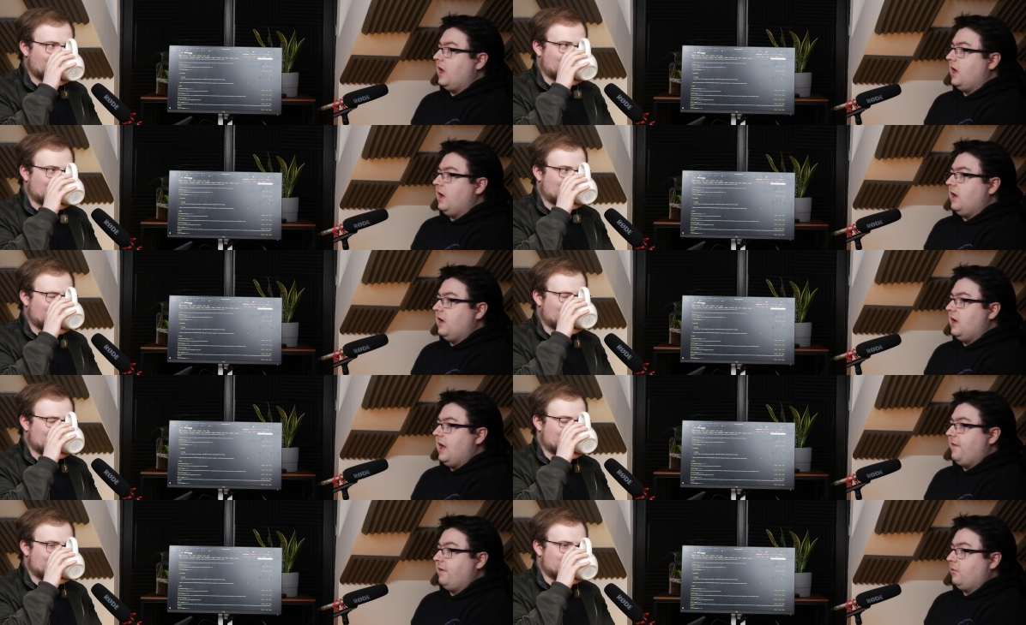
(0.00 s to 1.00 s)

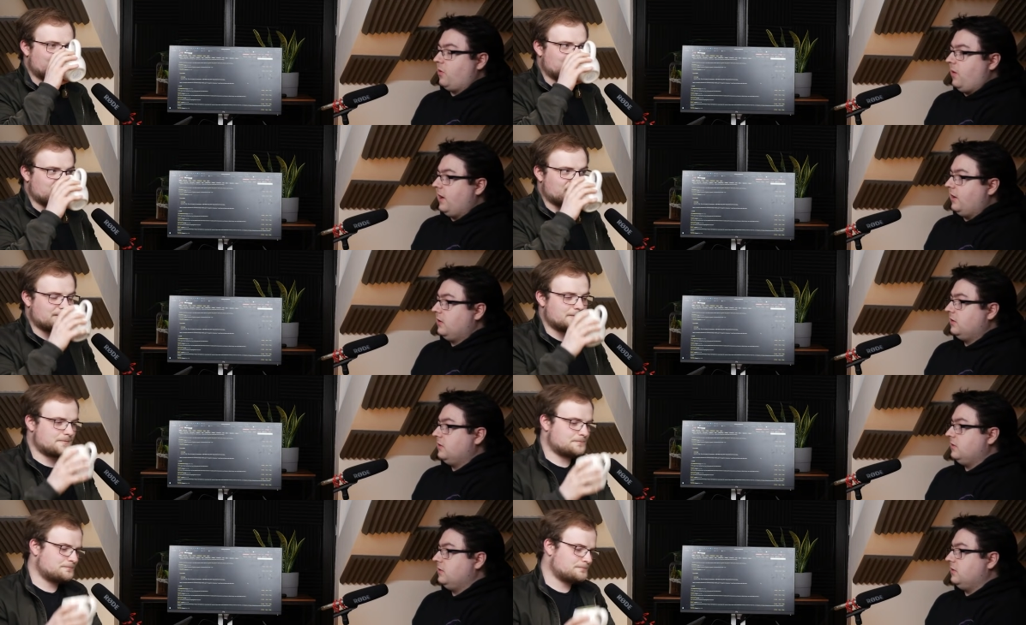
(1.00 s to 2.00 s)
Speaker 1: and they require,
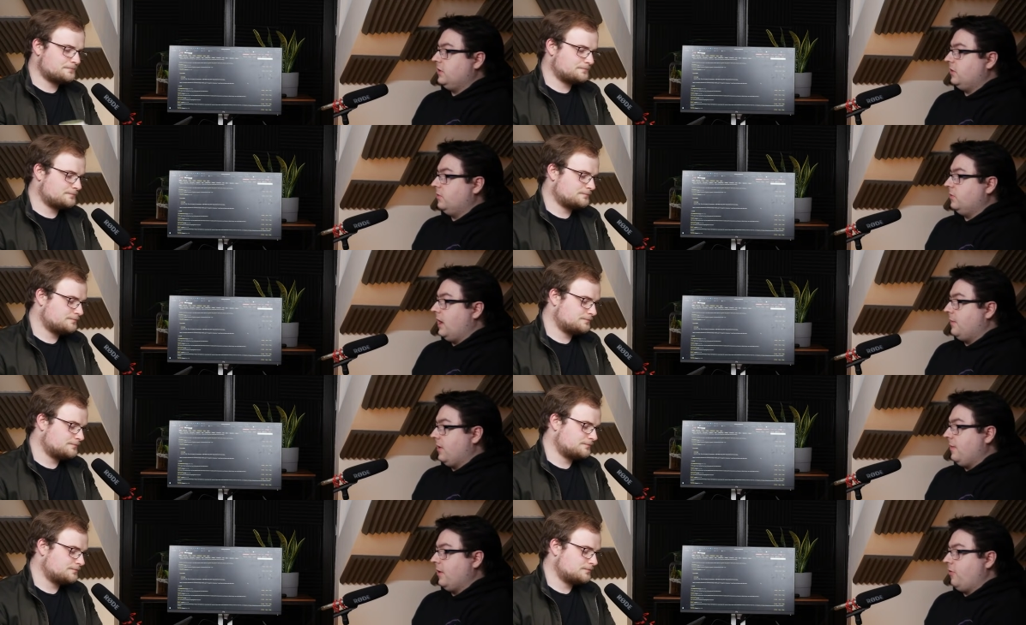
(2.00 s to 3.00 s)
you know, a
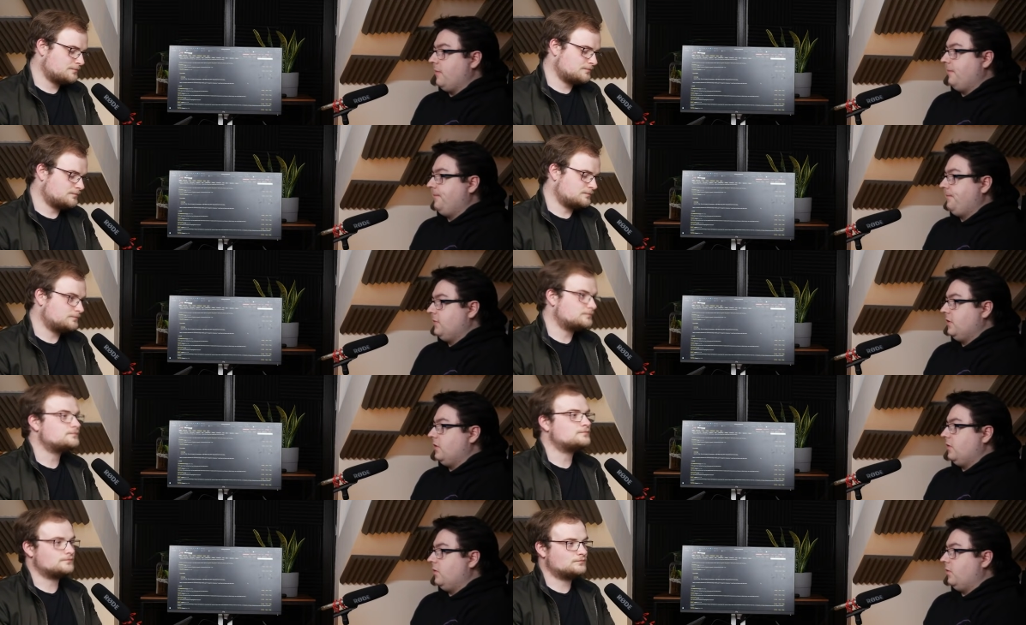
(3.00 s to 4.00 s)
pre-made group,
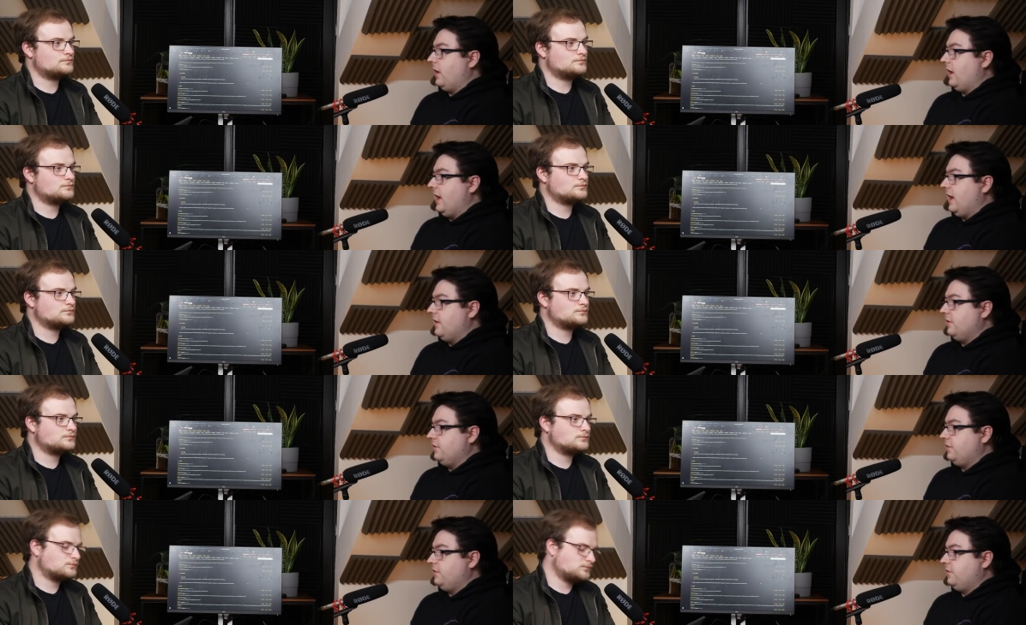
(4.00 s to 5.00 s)

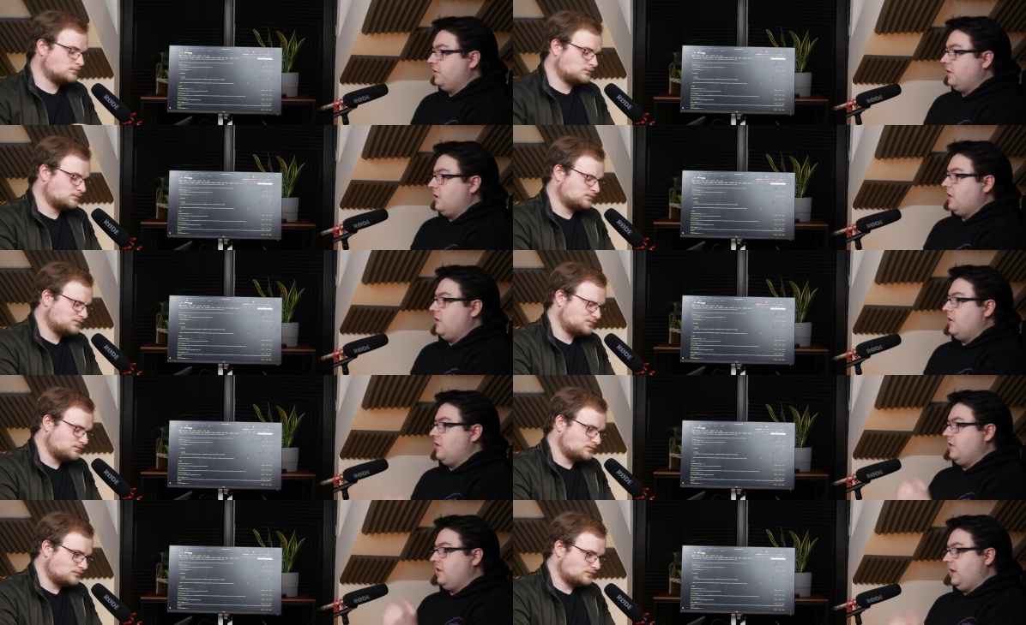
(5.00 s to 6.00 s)
whereas
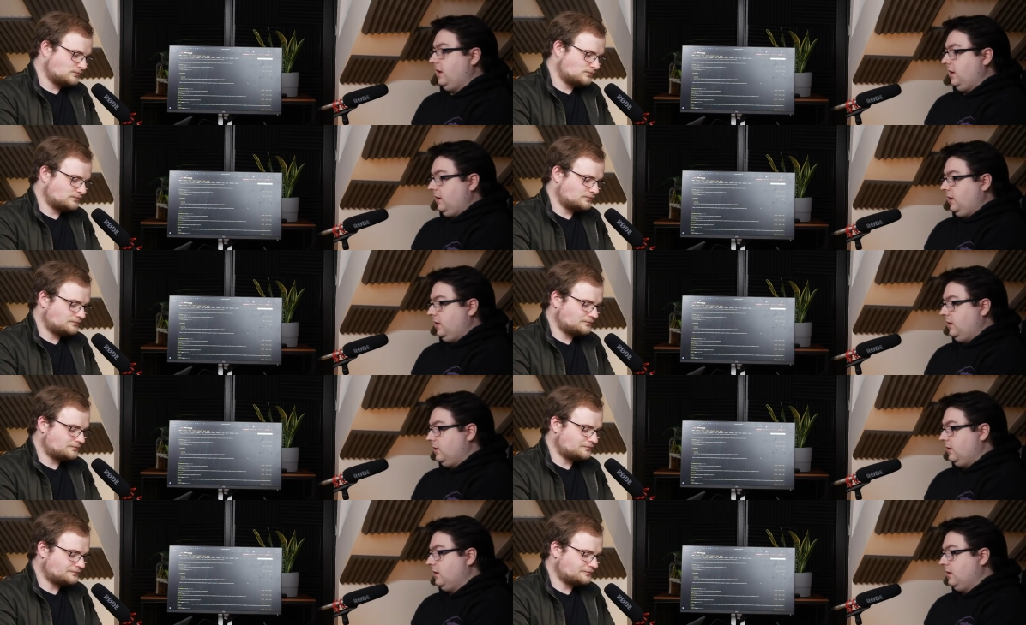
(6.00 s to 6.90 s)
the